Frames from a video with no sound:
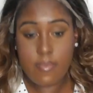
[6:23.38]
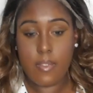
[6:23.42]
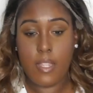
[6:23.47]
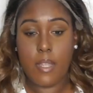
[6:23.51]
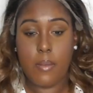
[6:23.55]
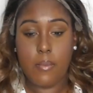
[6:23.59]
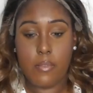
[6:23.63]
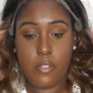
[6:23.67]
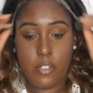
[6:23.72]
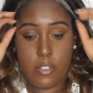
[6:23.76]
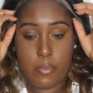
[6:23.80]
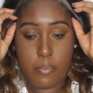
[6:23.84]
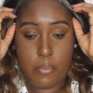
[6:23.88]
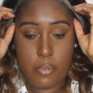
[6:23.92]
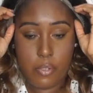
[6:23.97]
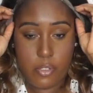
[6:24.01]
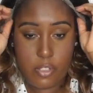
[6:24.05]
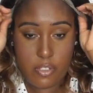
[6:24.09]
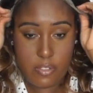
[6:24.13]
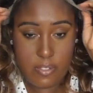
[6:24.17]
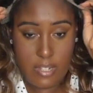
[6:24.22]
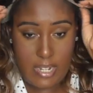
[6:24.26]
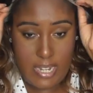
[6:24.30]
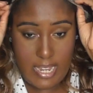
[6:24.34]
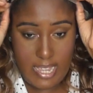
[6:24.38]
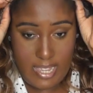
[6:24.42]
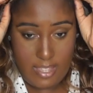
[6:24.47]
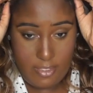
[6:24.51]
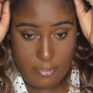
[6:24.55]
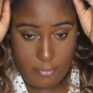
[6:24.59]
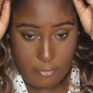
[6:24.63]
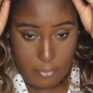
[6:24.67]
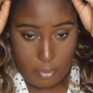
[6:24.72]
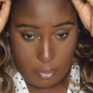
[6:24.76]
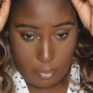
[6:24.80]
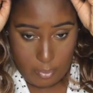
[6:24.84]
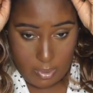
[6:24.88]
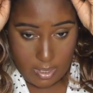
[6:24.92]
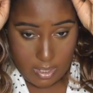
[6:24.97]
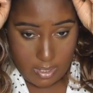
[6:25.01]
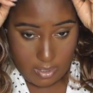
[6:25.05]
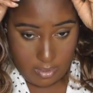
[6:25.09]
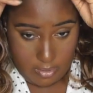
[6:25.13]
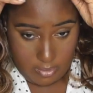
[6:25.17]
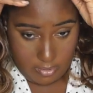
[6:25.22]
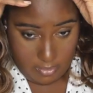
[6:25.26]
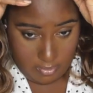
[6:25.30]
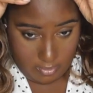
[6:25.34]
Let me just push the lace
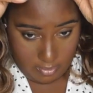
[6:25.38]
forward.